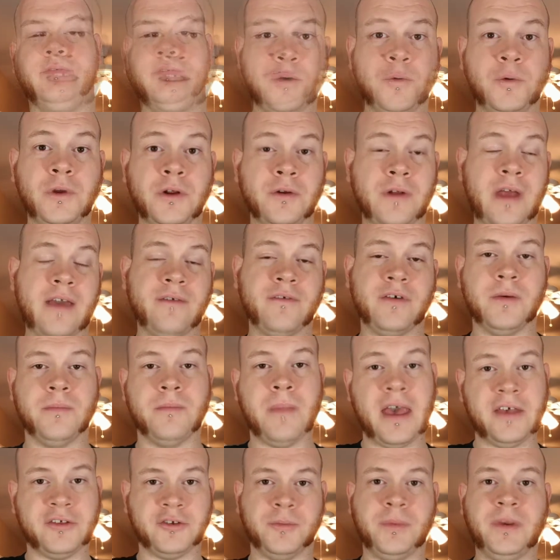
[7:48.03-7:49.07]
I know we don't have a
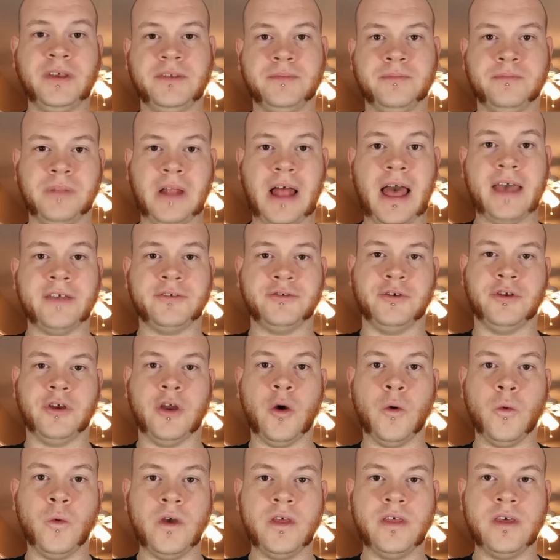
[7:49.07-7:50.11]
Masterpiece blaster to
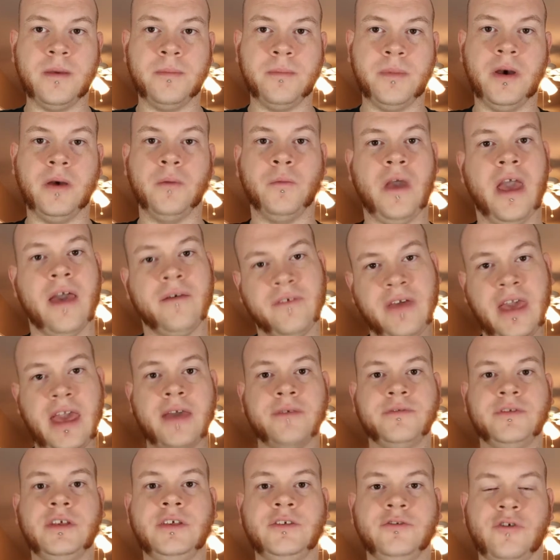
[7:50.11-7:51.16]
go with it, but we have
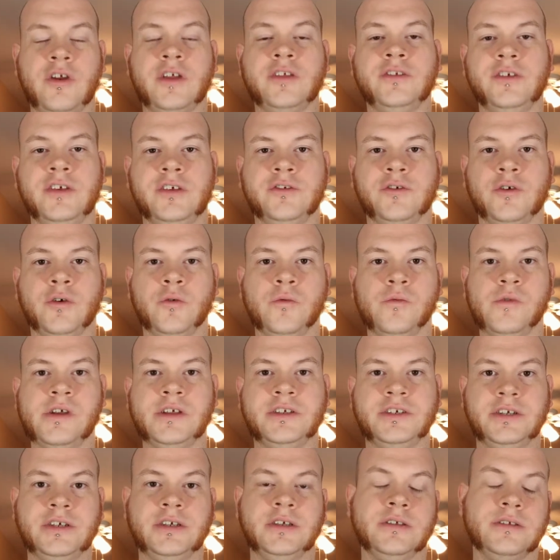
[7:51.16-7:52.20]
KFC's transistor,
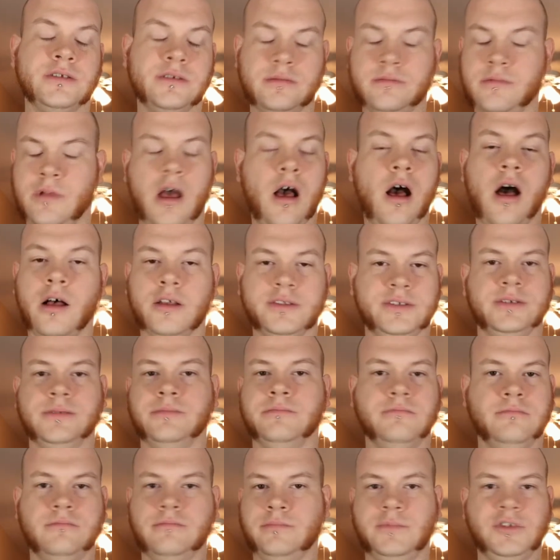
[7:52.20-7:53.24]
which is
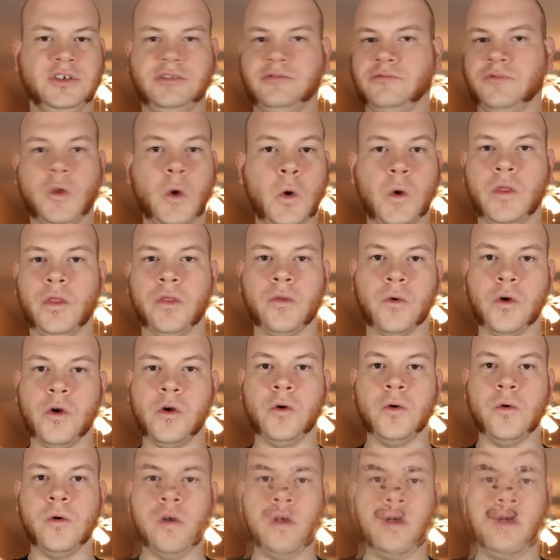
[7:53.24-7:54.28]
awesome just through and
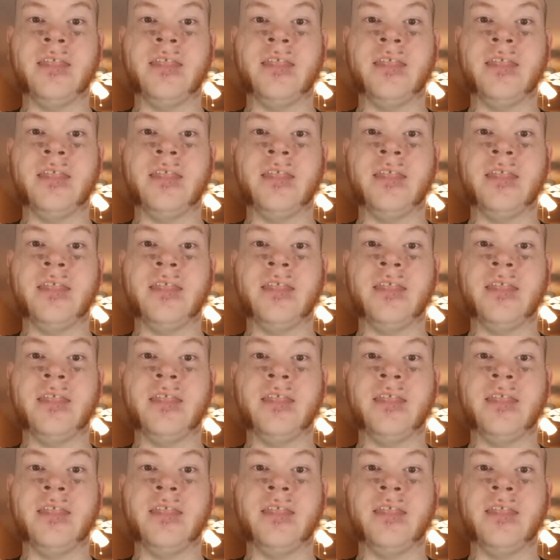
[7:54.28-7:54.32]
through,